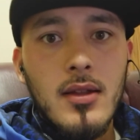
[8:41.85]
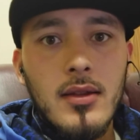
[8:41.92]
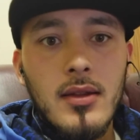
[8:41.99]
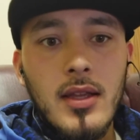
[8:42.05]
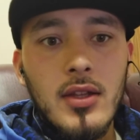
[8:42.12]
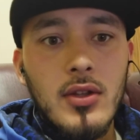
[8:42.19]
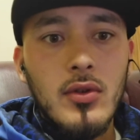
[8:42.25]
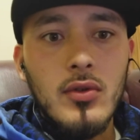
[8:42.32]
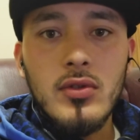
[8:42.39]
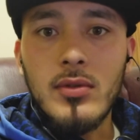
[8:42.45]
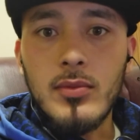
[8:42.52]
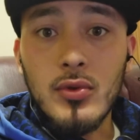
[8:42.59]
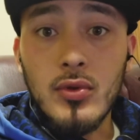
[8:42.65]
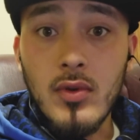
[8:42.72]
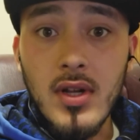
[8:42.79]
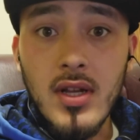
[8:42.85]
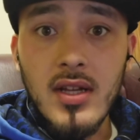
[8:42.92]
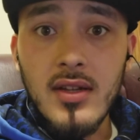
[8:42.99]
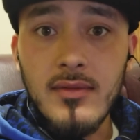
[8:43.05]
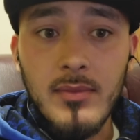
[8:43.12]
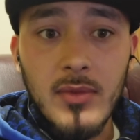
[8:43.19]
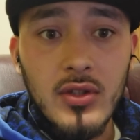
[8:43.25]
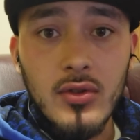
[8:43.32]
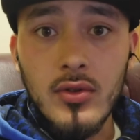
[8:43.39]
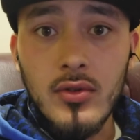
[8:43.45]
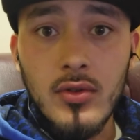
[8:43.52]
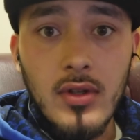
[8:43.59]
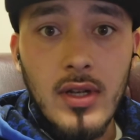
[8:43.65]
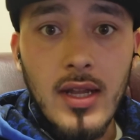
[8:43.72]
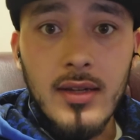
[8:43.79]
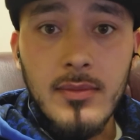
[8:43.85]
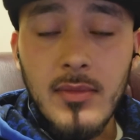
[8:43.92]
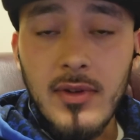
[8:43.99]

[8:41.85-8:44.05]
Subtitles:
Thank you. Subscribe. Make sure you like